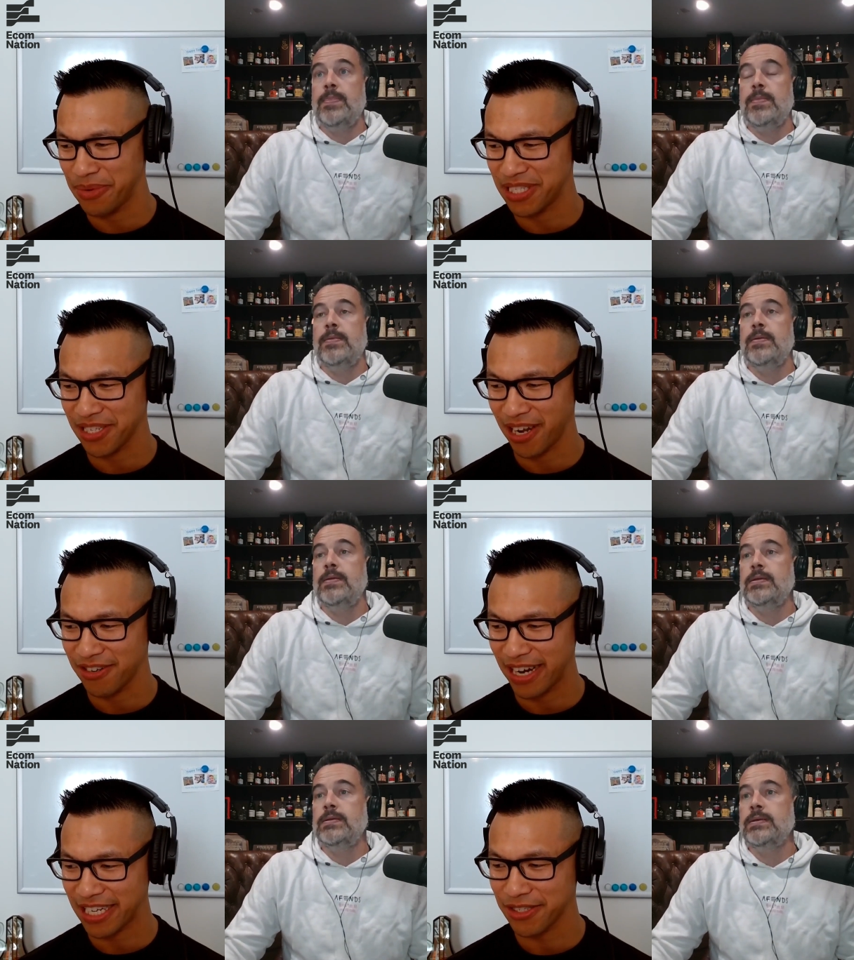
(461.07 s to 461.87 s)
Speaker 1: with
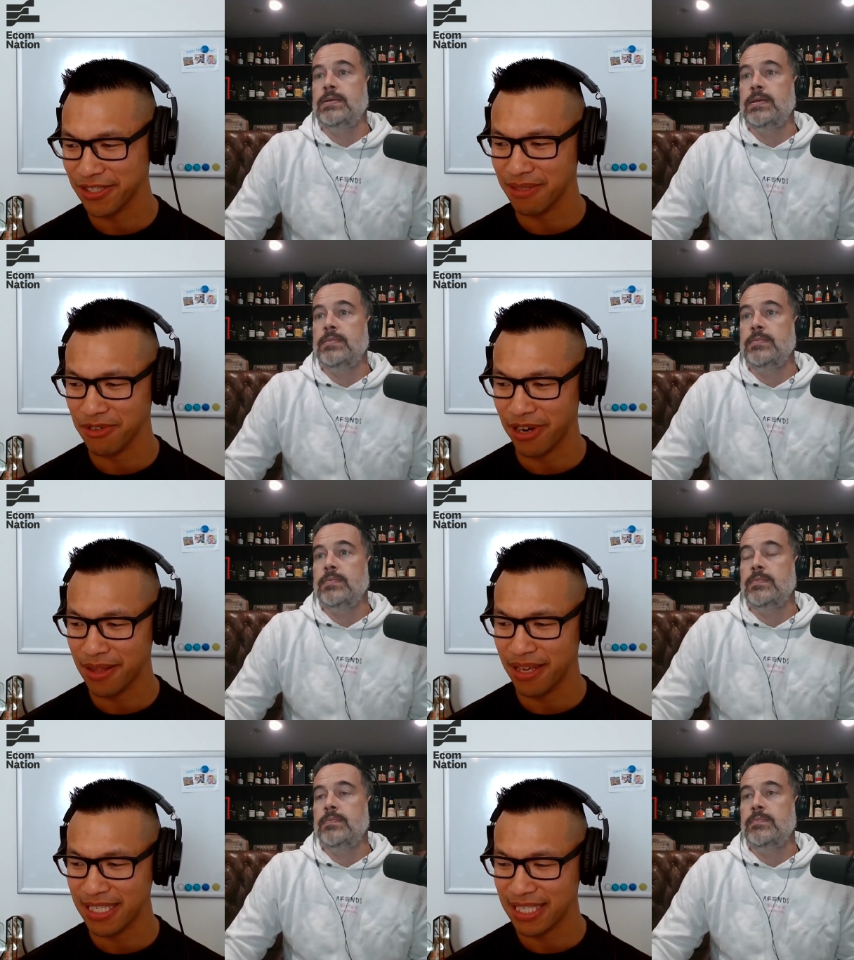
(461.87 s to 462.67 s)
Designerex doing some
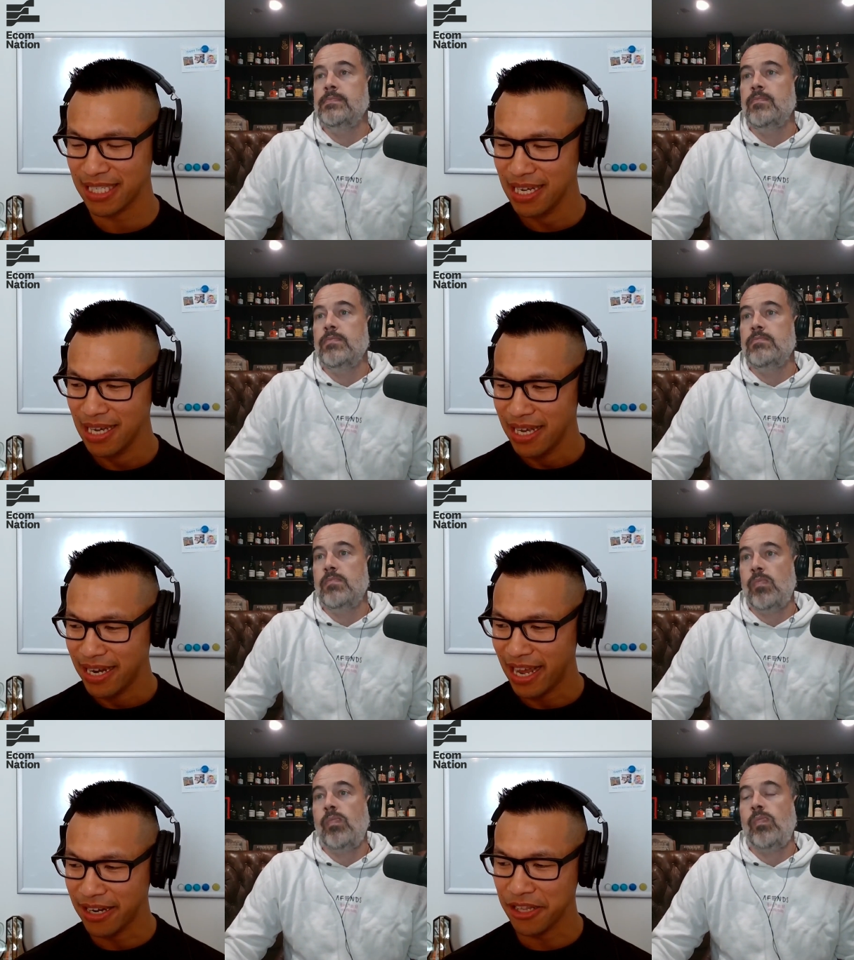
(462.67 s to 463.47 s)
great things.
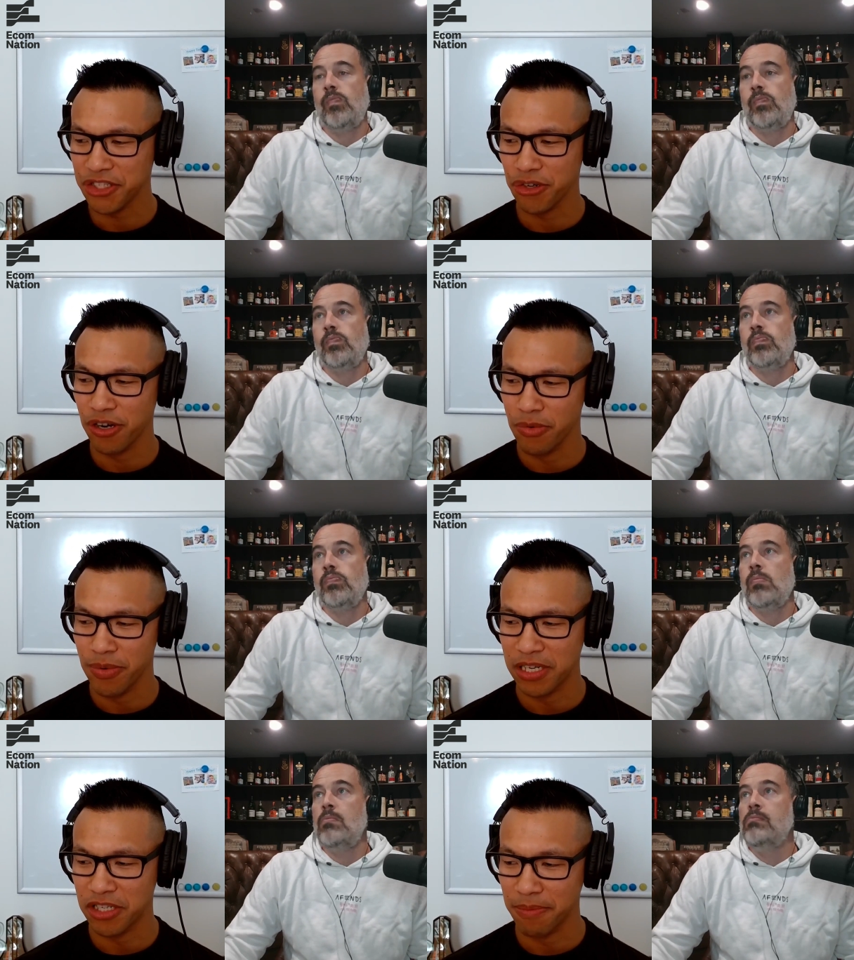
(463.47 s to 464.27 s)
Now, another story we
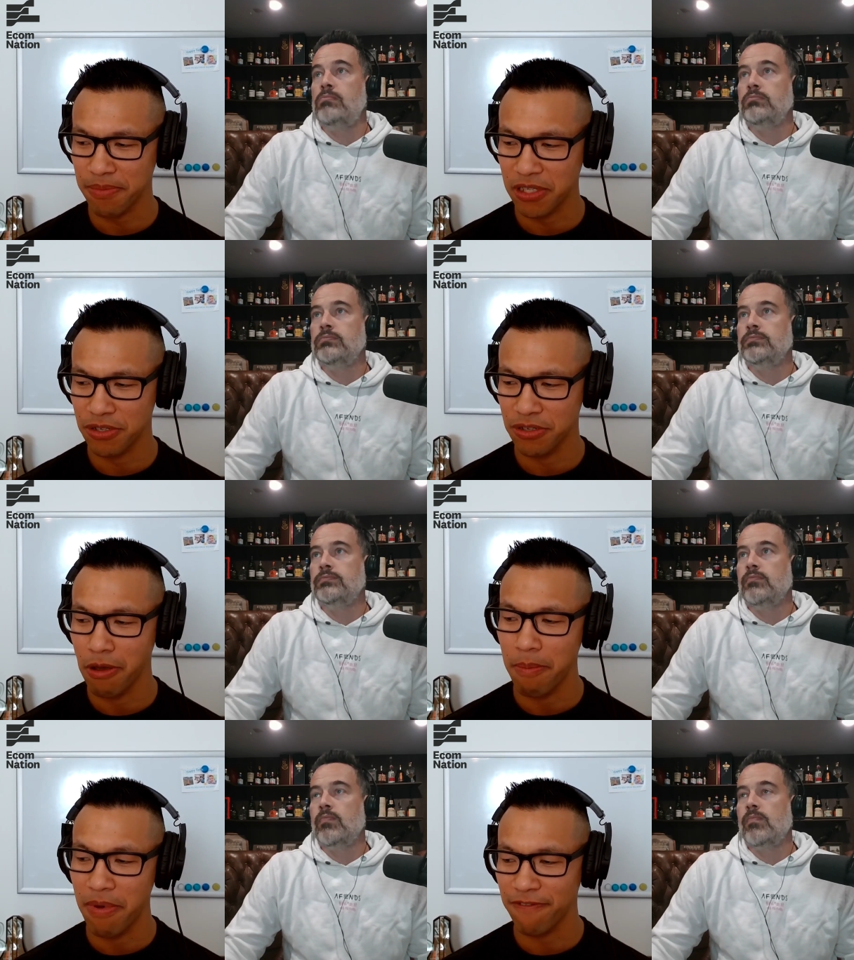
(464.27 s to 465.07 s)
want to jump
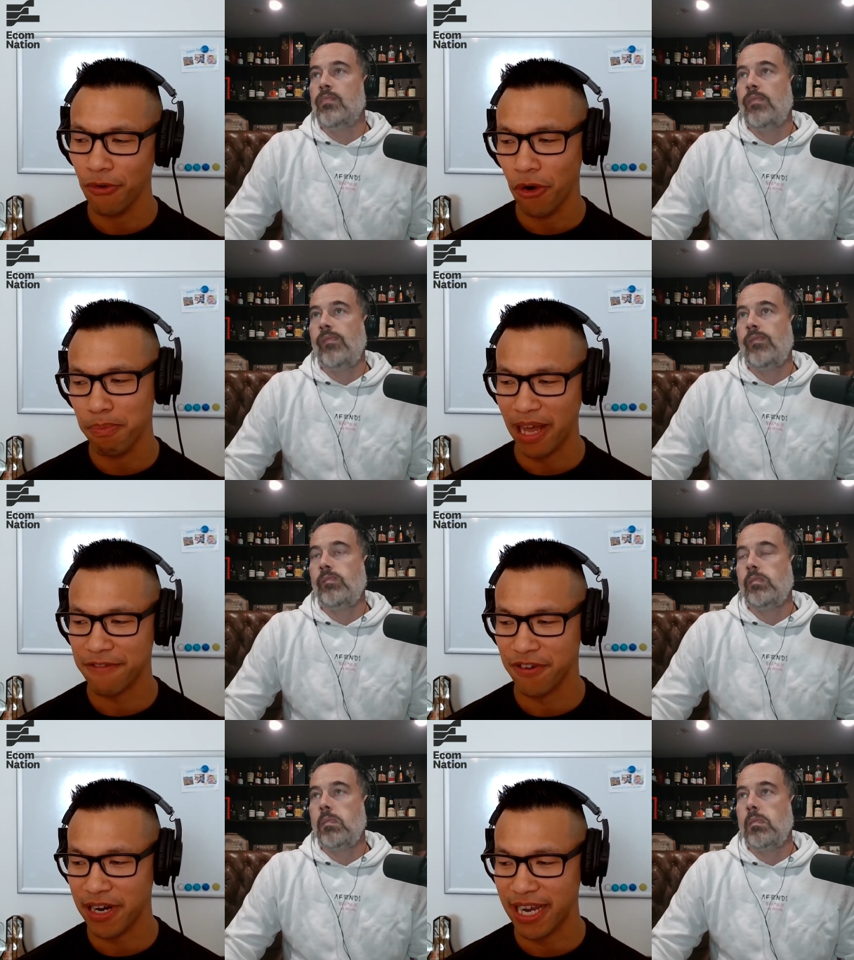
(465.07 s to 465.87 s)
onto before
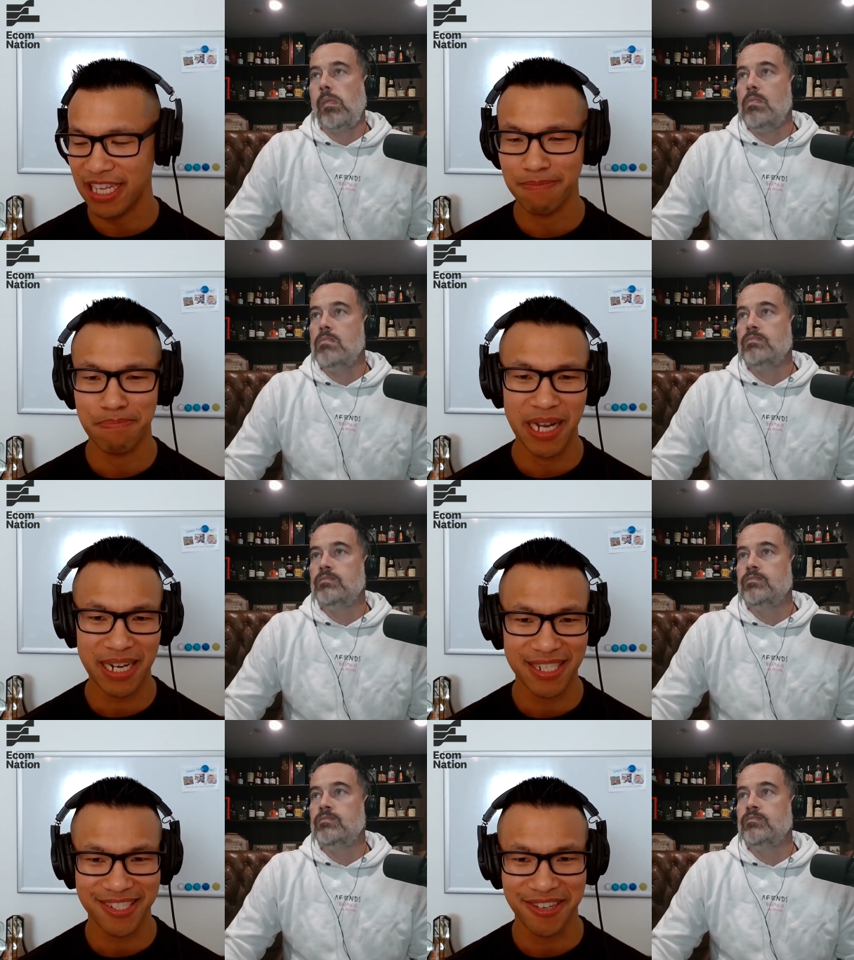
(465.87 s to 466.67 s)
Black Friday is
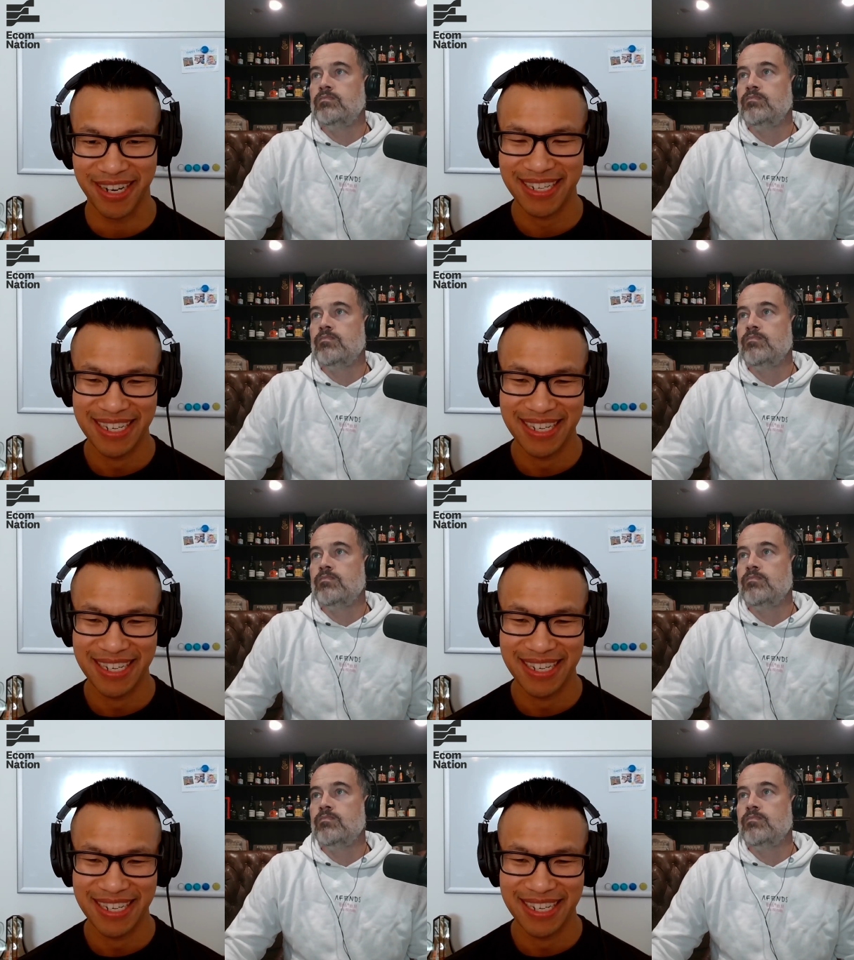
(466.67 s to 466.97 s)
Birkenstock.